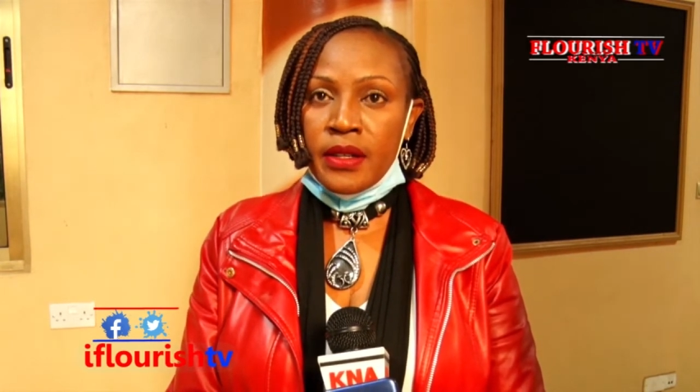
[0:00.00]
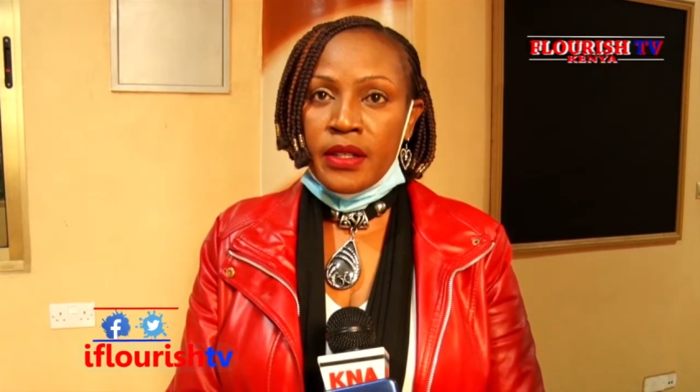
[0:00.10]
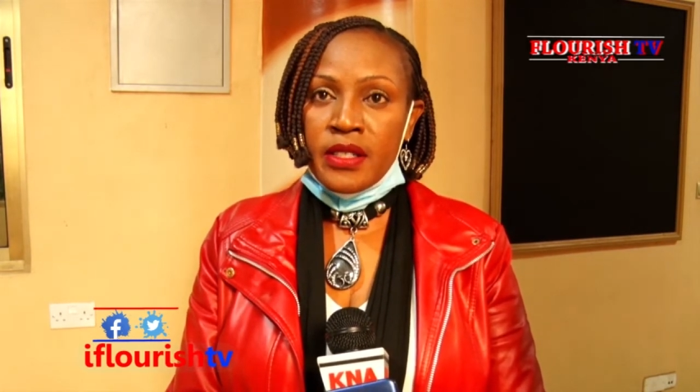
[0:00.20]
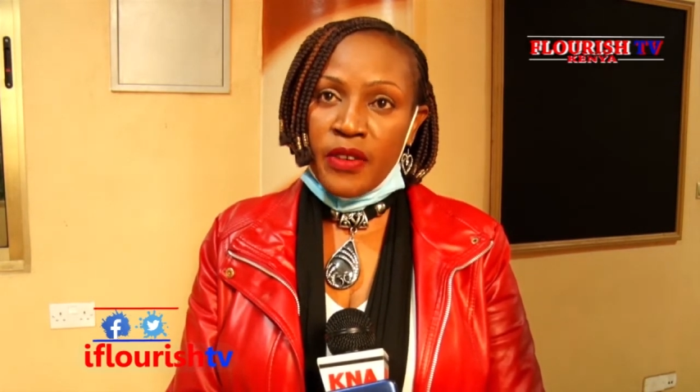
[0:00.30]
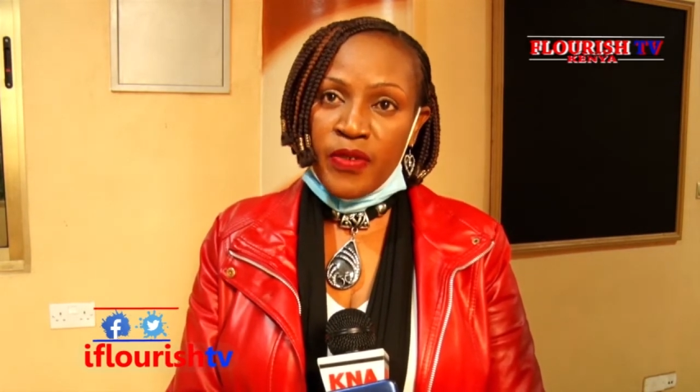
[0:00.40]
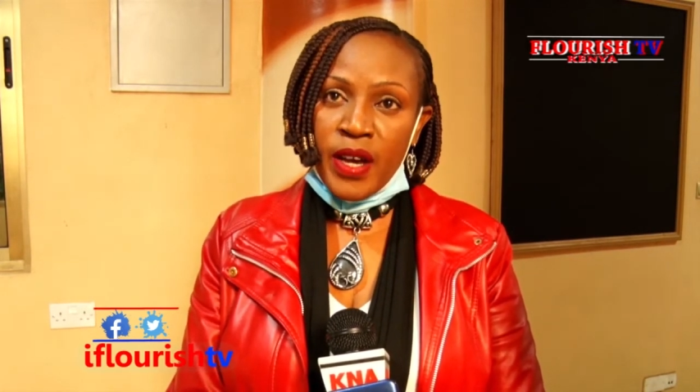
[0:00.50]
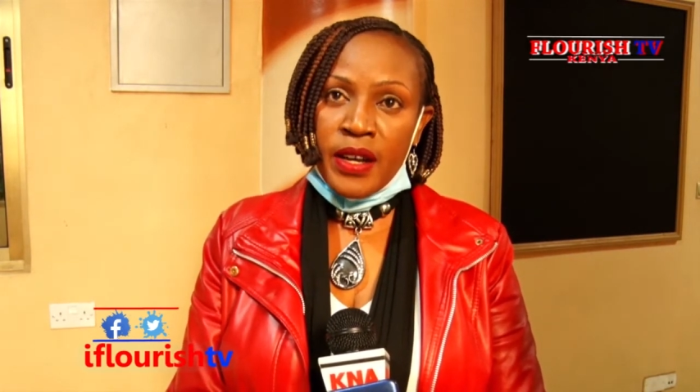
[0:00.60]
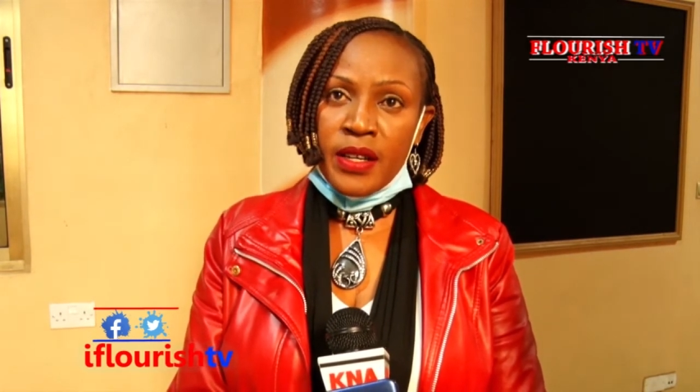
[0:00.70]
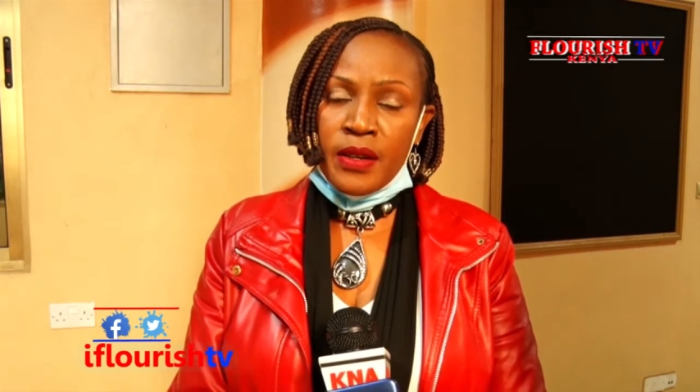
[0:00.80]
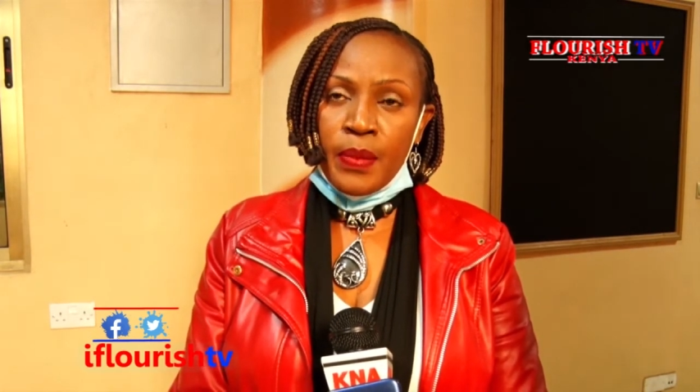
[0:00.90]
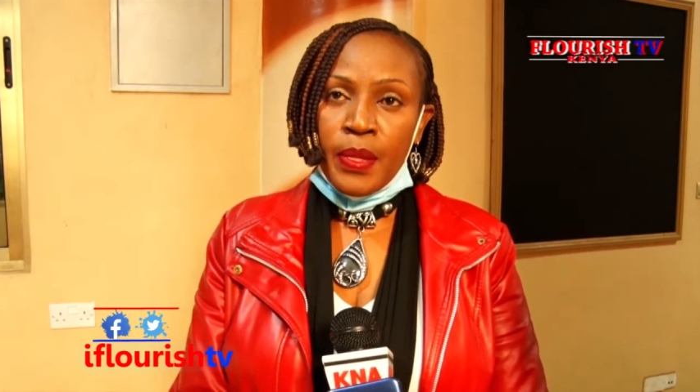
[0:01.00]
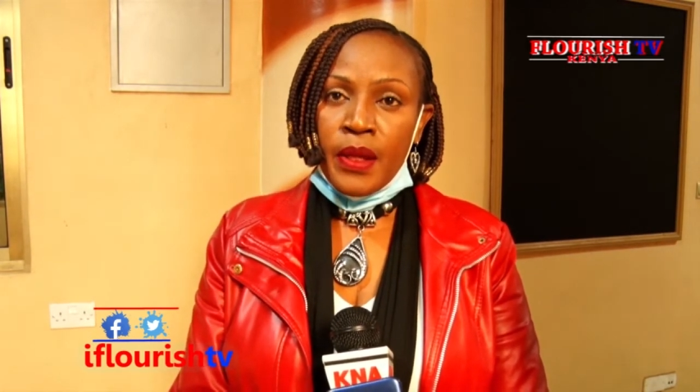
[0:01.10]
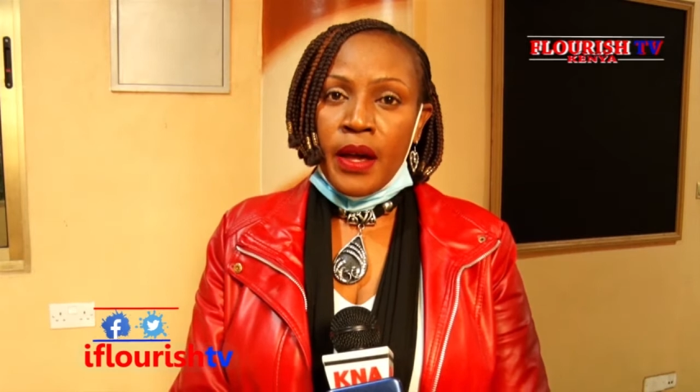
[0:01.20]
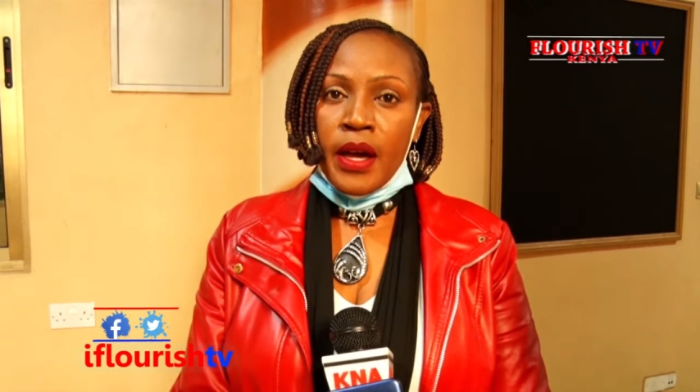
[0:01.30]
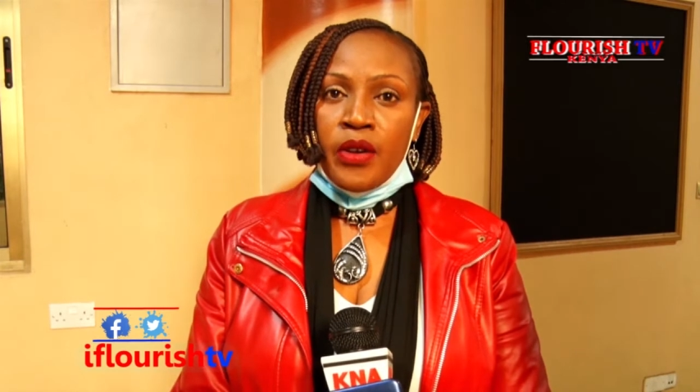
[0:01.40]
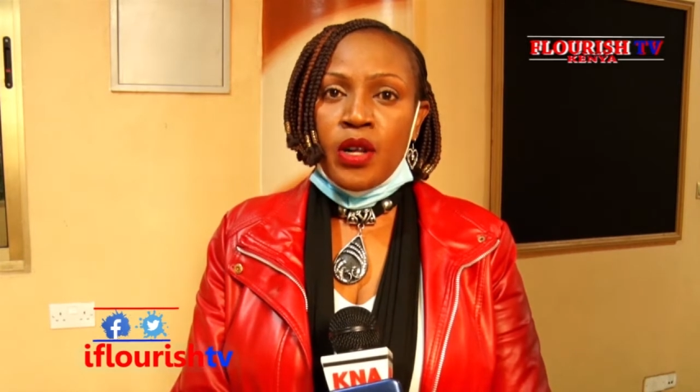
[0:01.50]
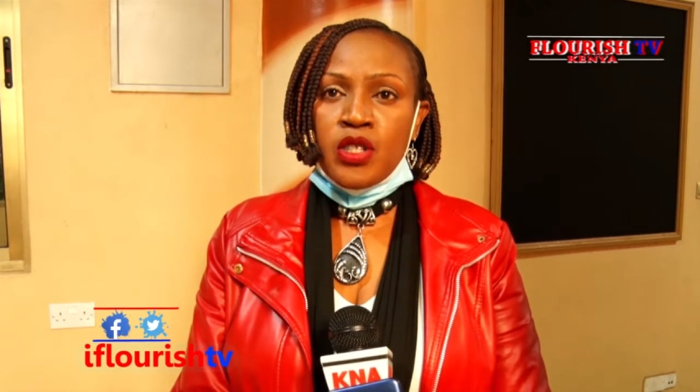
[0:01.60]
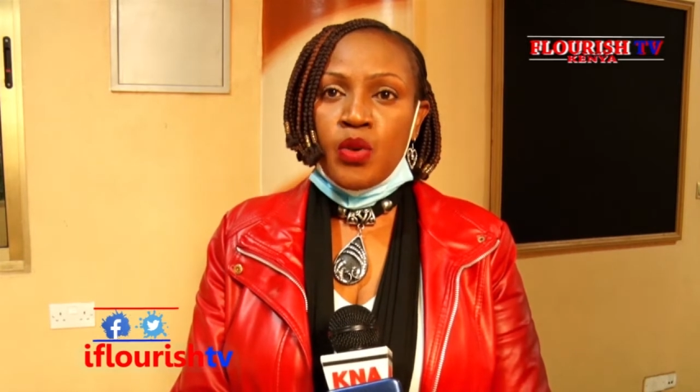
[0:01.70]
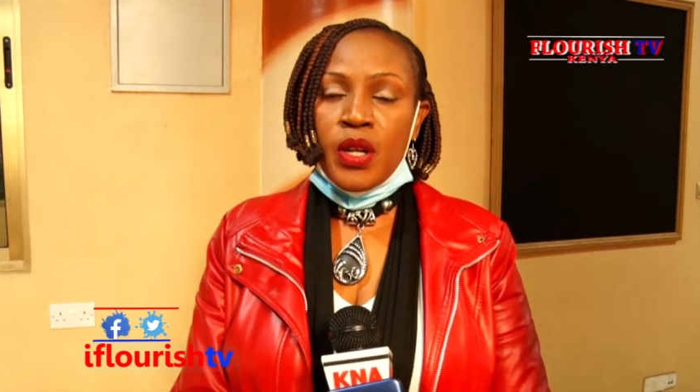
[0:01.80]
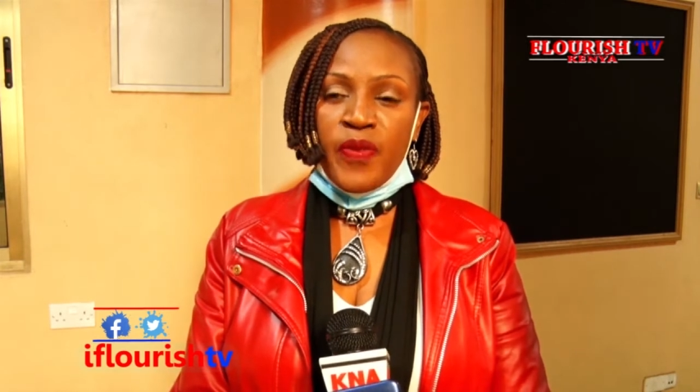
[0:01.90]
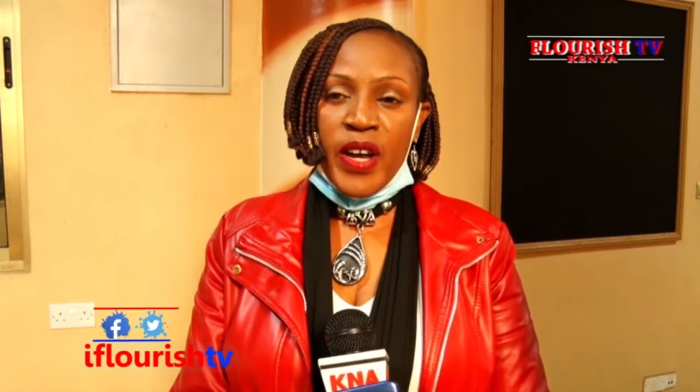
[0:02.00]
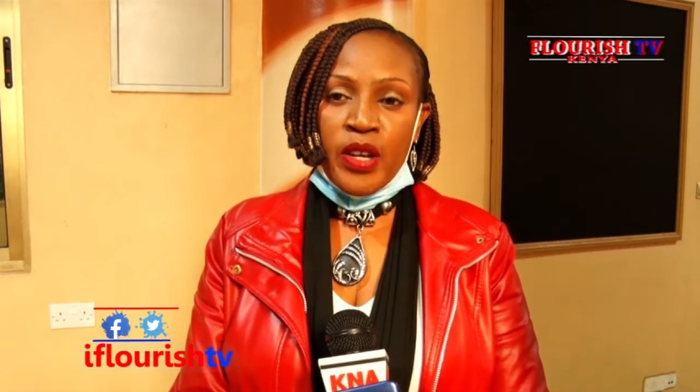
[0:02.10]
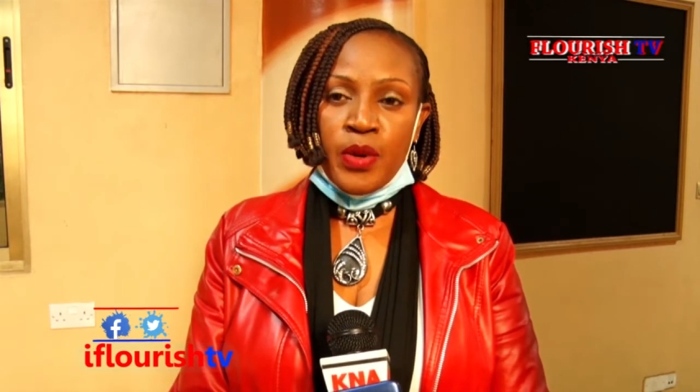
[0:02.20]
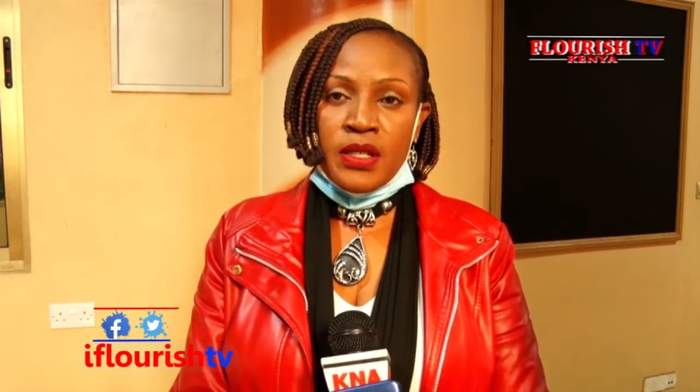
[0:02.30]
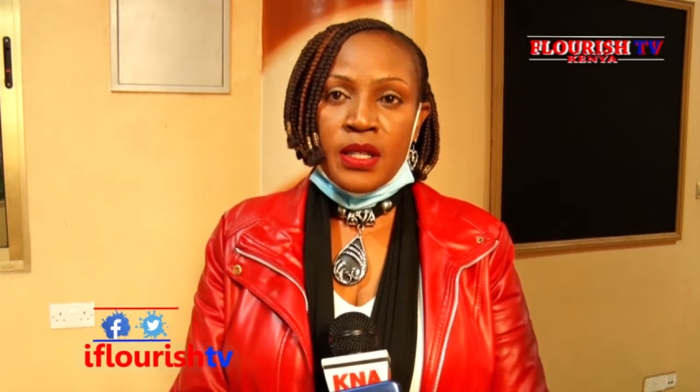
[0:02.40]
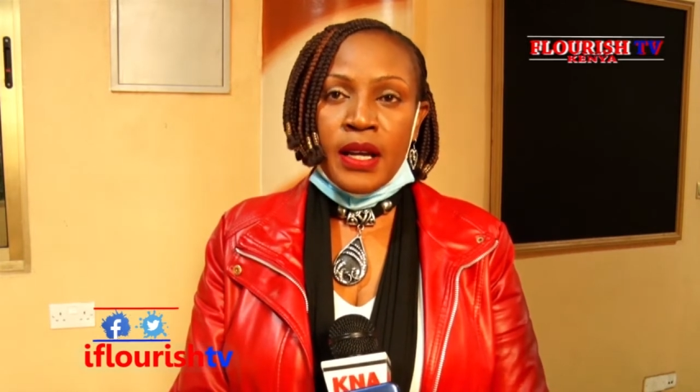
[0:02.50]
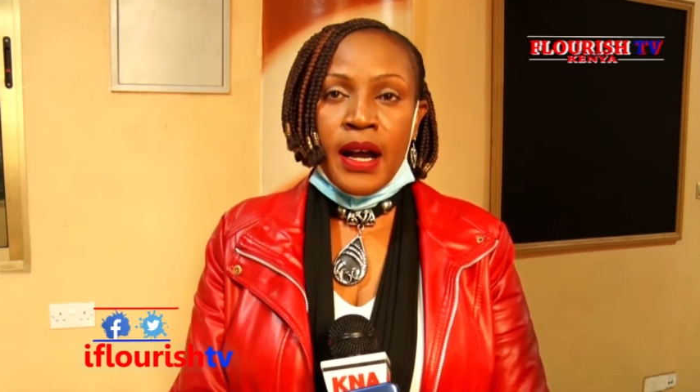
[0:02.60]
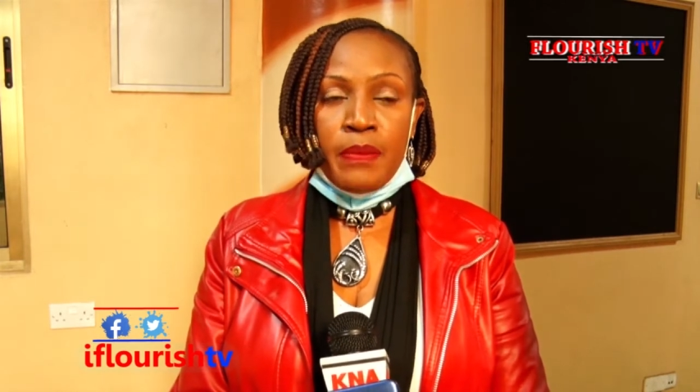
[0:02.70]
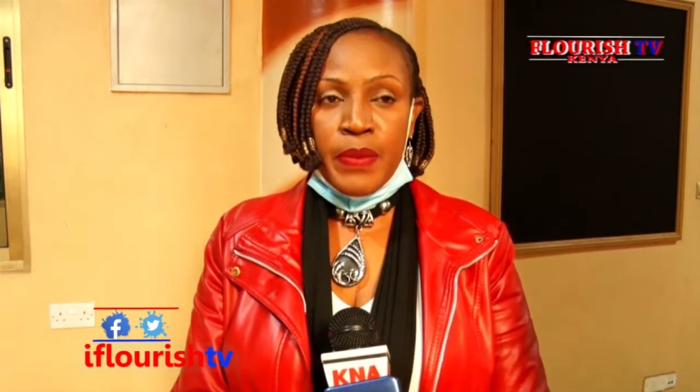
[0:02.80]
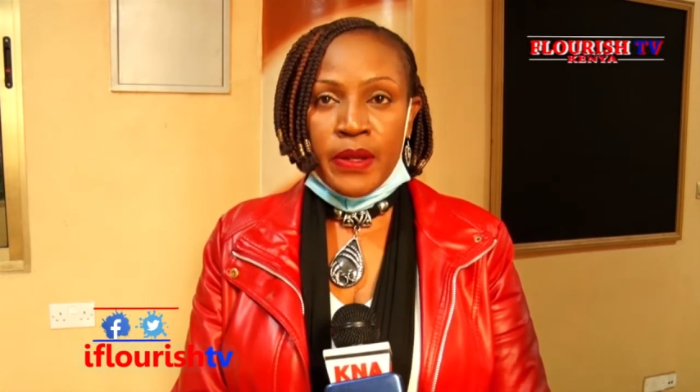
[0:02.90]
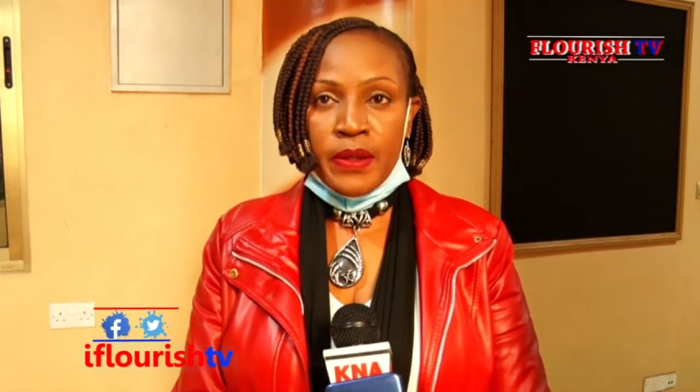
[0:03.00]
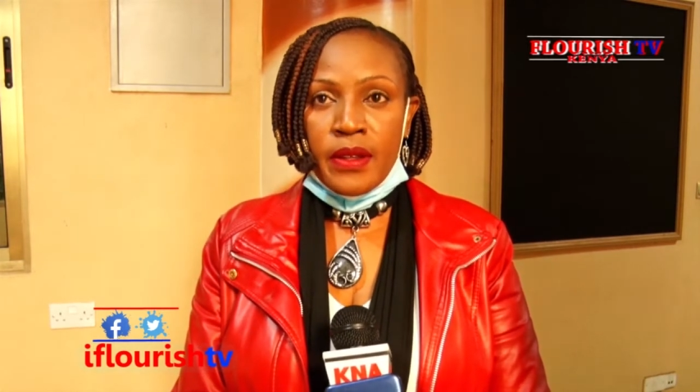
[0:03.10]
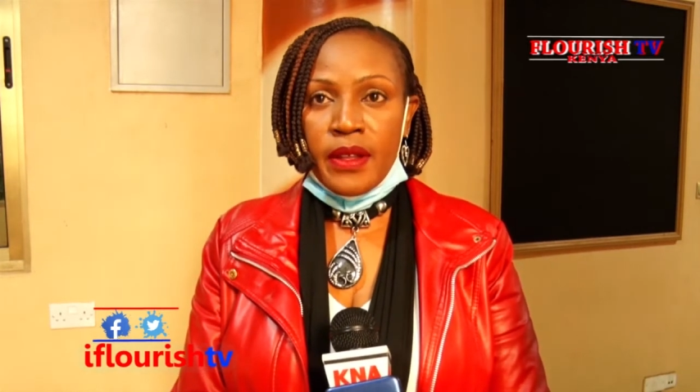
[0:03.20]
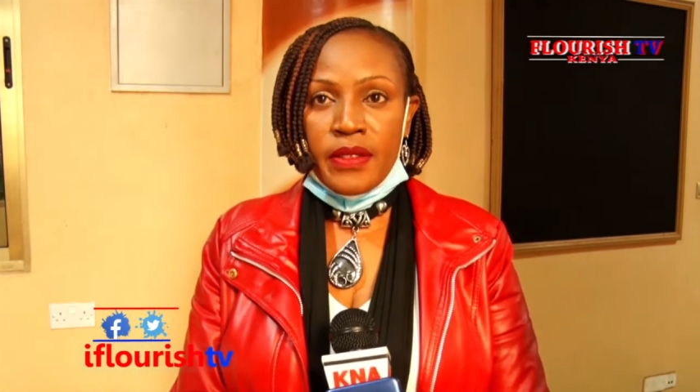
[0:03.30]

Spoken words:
interfering, and also we'll find ways in curbing